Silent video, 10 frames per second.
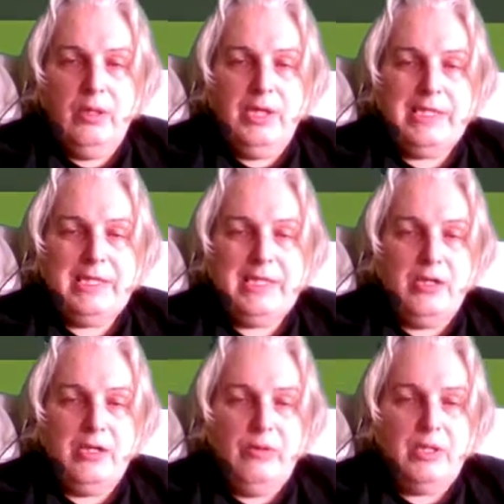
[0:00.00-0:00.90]

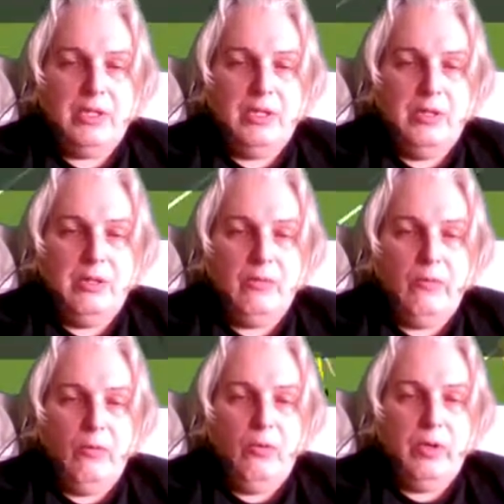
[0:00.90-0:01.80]
Santos.
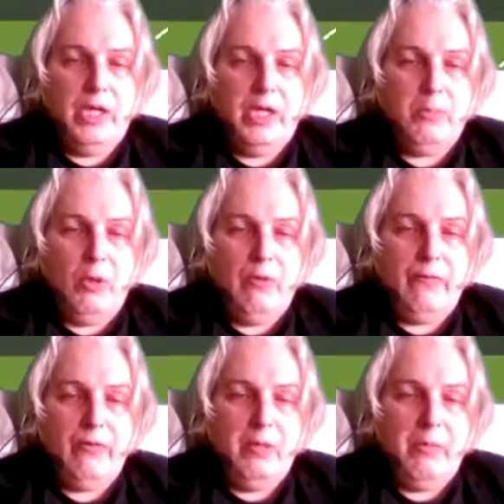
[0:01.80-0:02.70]
Oh, nice ball for
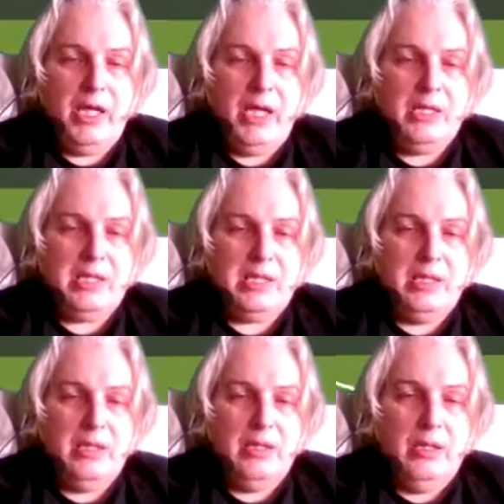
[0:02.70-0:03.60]
Jimenez.
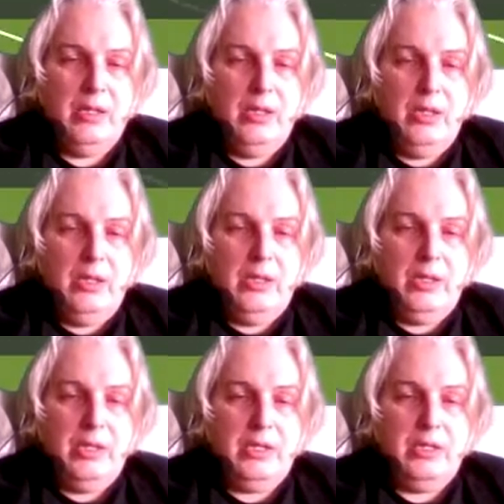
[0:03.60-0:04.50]

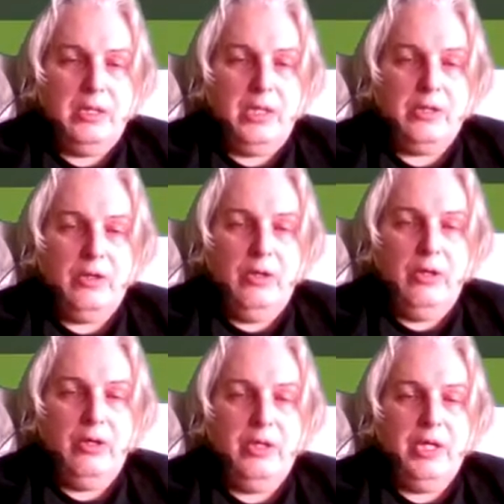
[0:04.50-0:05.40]
This is not
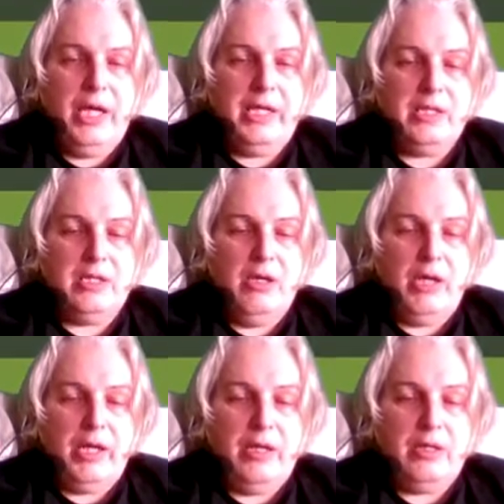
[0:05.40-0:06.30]
good. Knighton's got
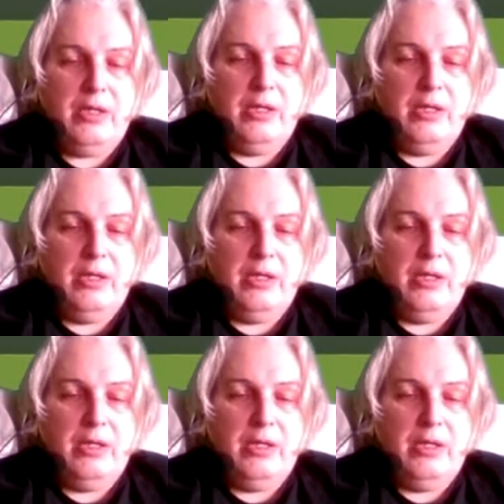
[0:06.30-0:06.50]
it.